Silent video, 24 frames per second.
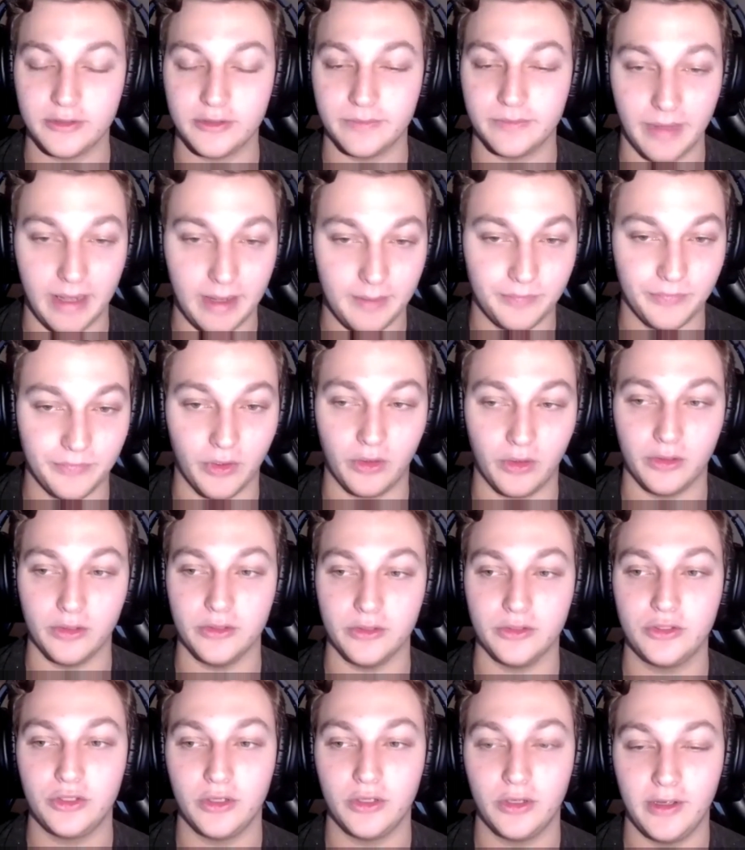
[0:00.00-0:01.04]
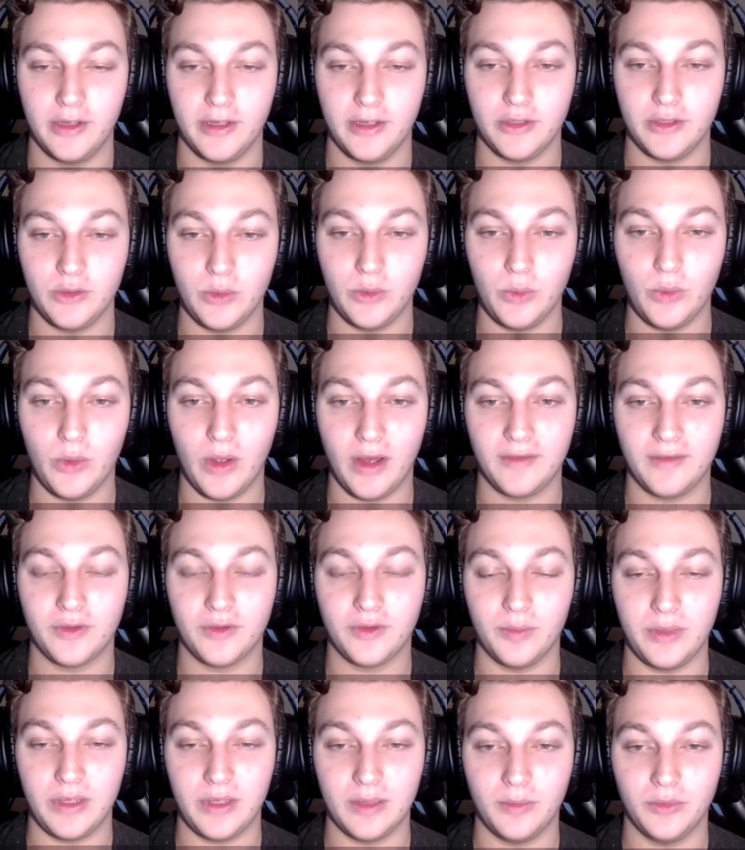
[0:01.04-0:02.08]
map knowledge. You have to
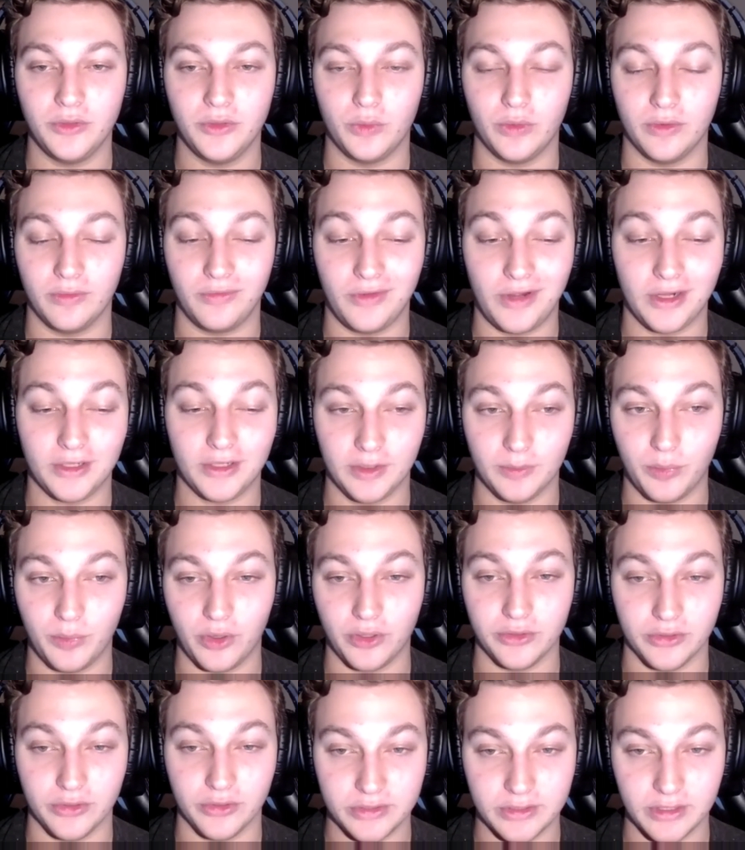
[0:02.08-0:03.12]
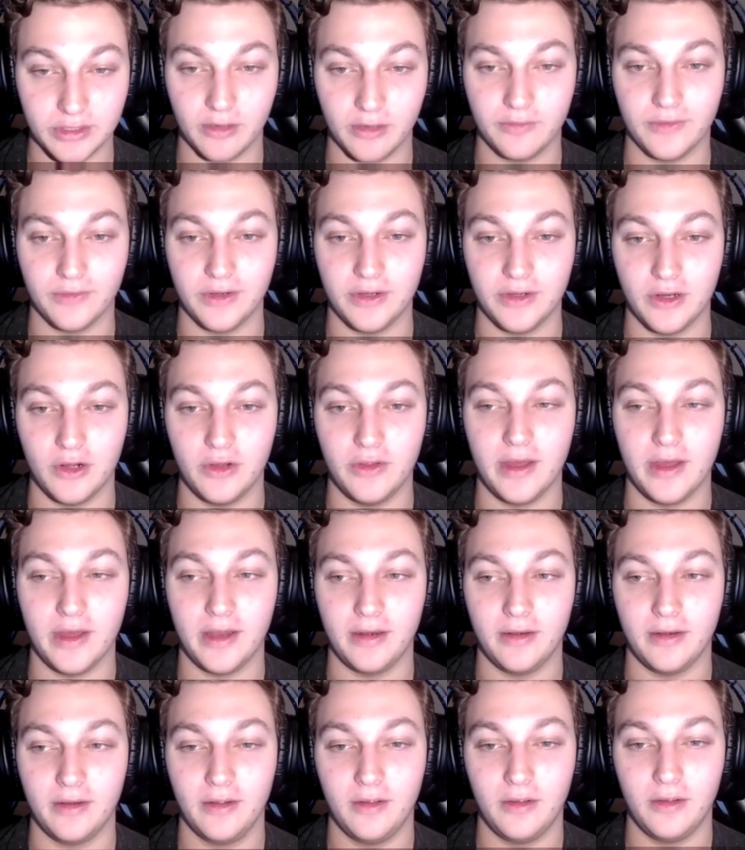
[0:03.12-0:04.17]
be able to reflect upon yourself and know that
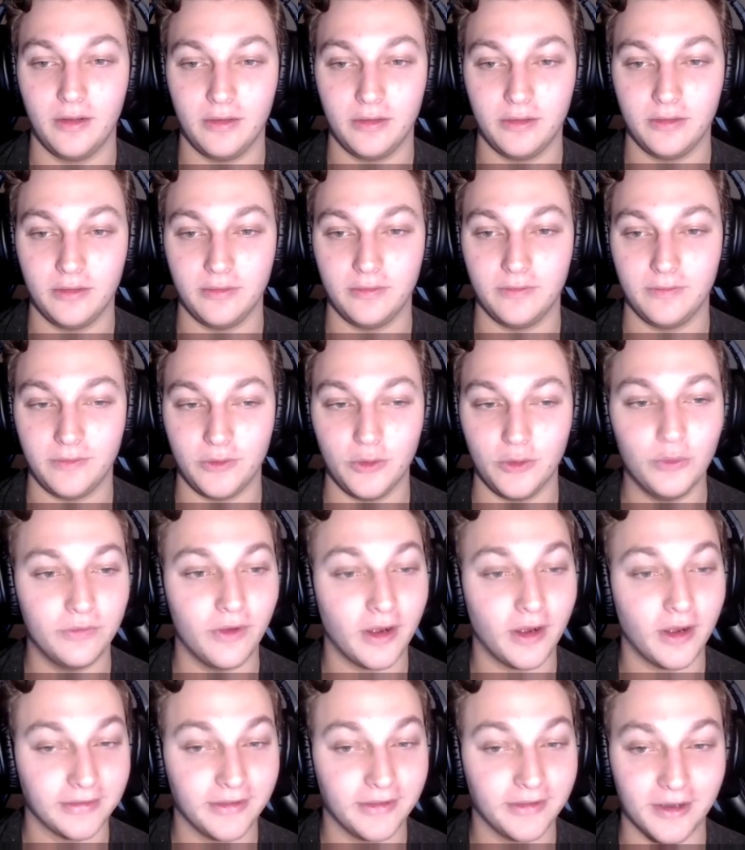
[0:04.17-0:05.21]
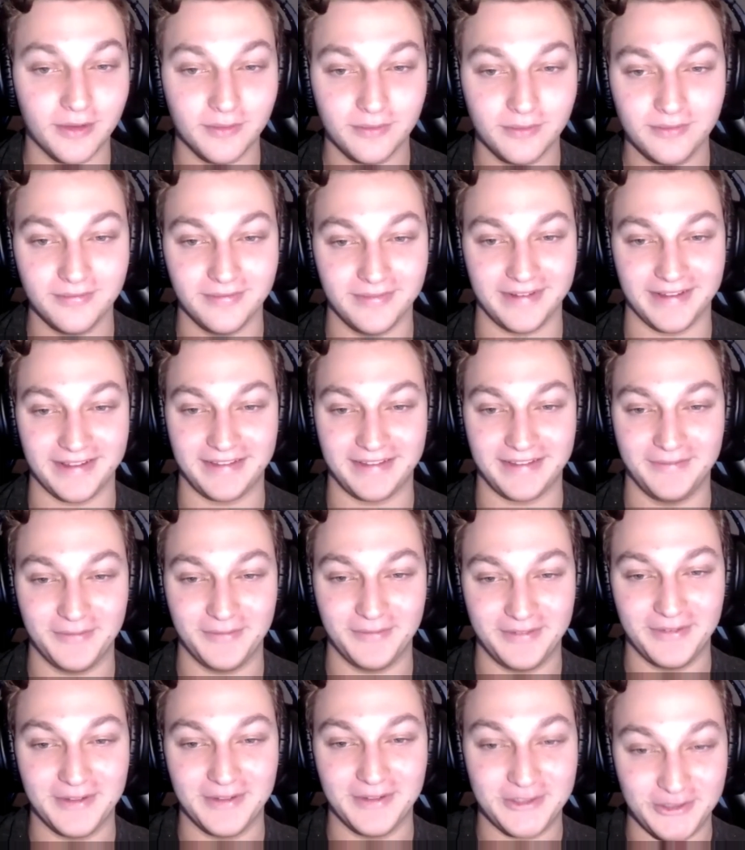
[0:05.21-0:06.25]
you fucked up. Like
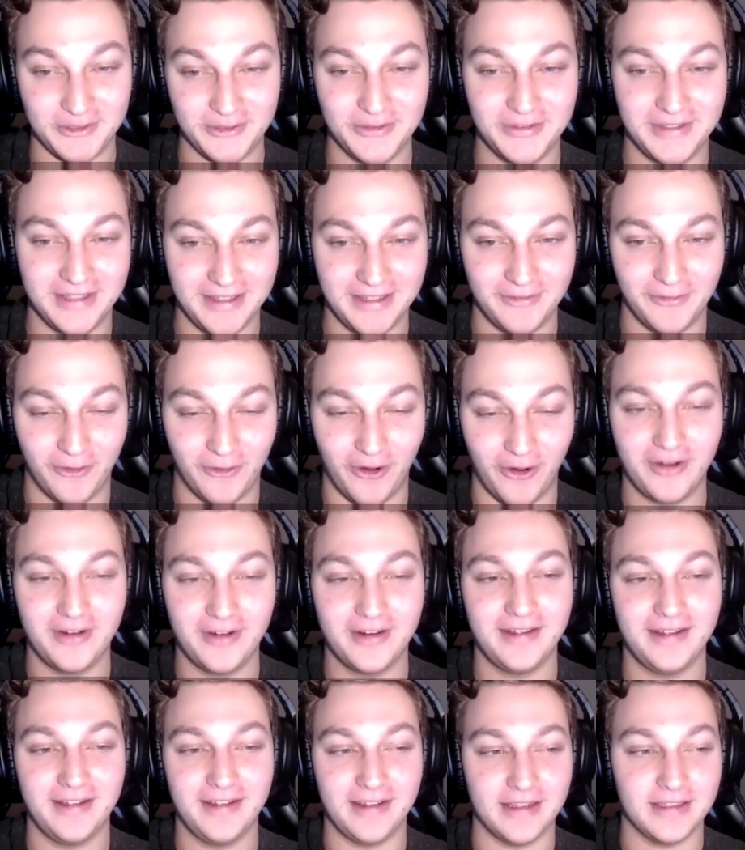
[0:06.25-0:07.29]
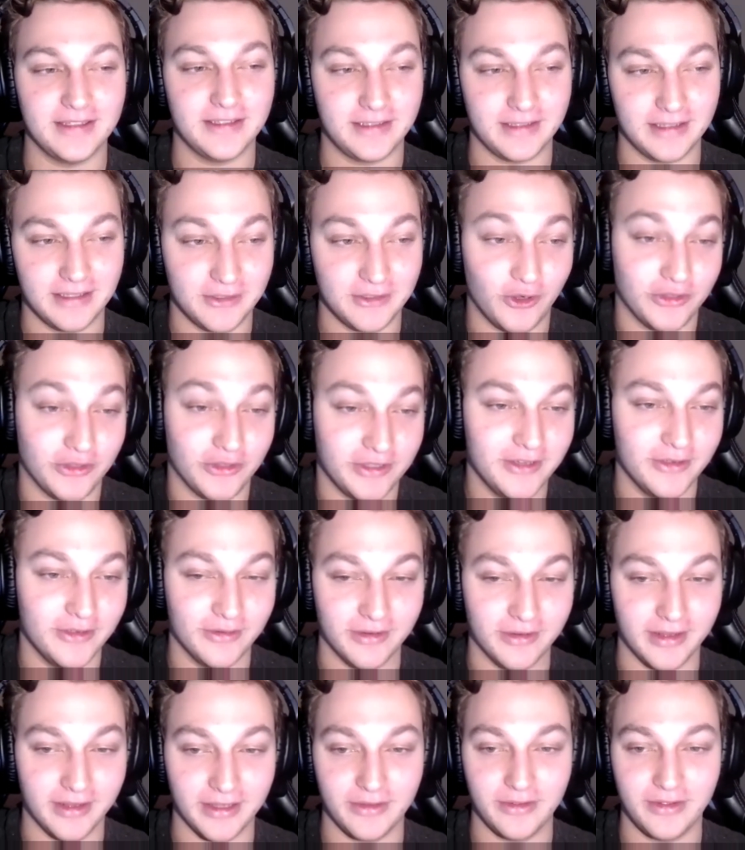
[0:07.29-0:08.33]
what you did wrong is on you.
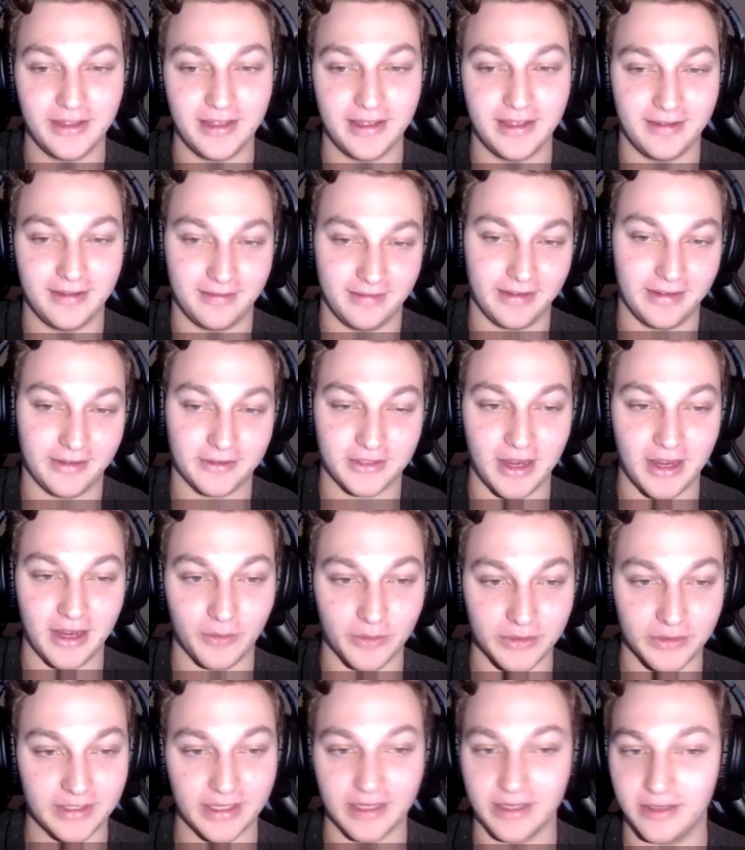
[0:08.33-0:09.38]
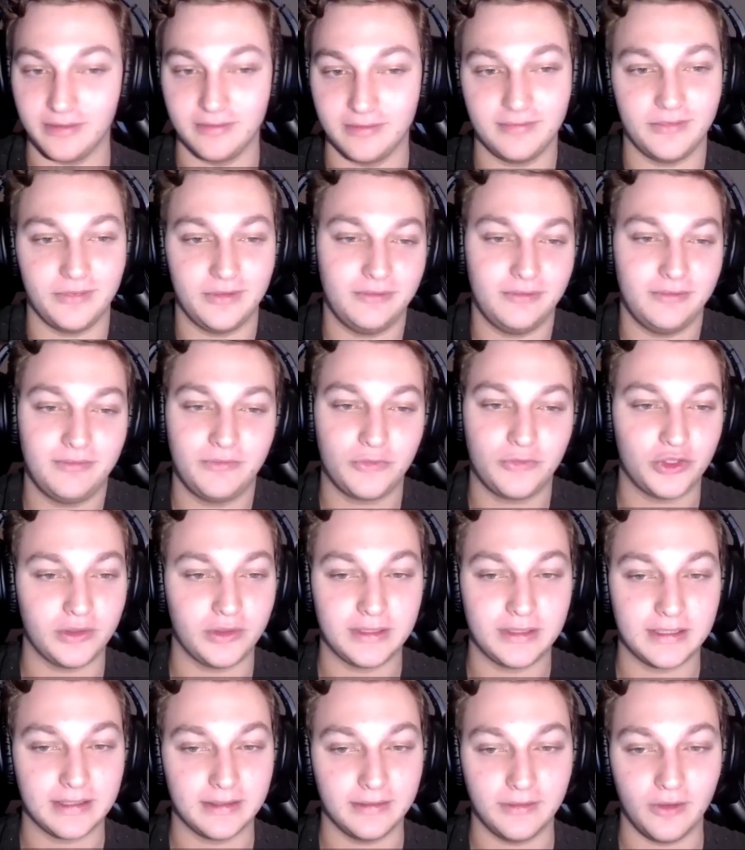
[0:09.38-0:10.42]
Like you can't, like Scott was saying,
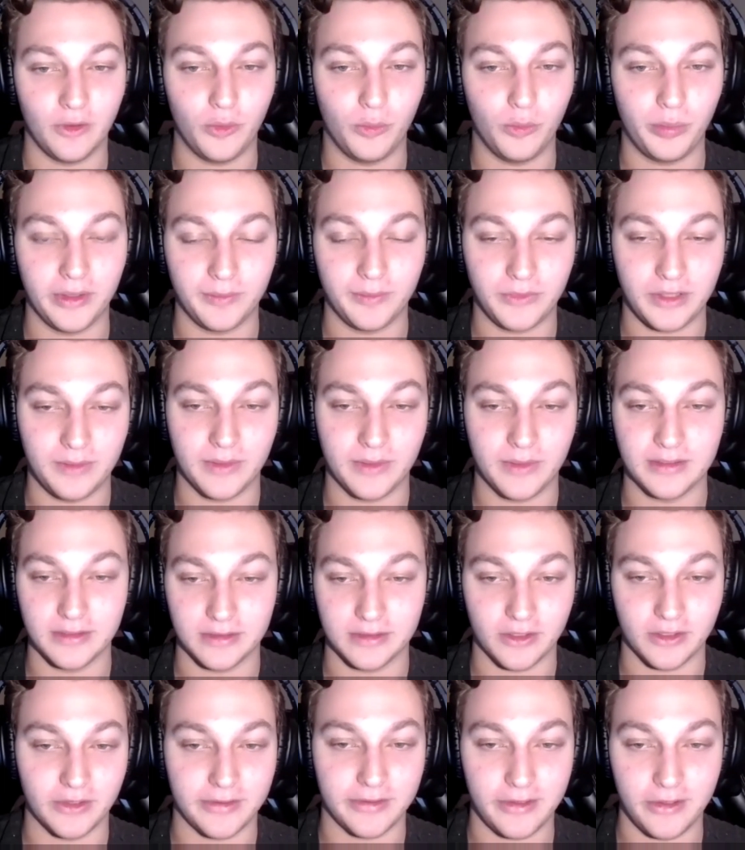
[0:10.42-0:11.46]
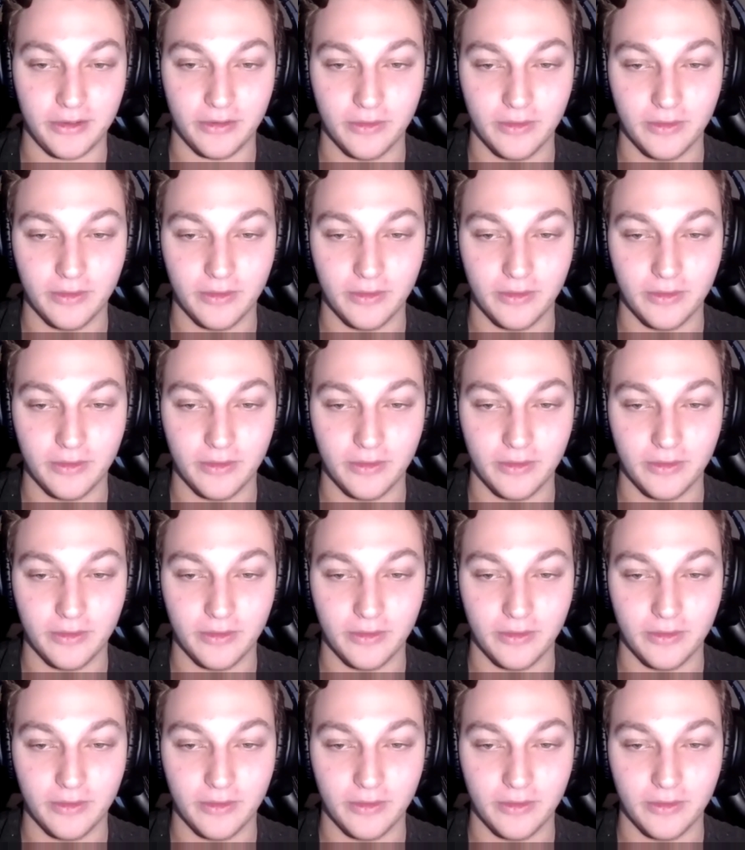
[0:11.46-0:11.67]
just don't blame teammates. It's on you.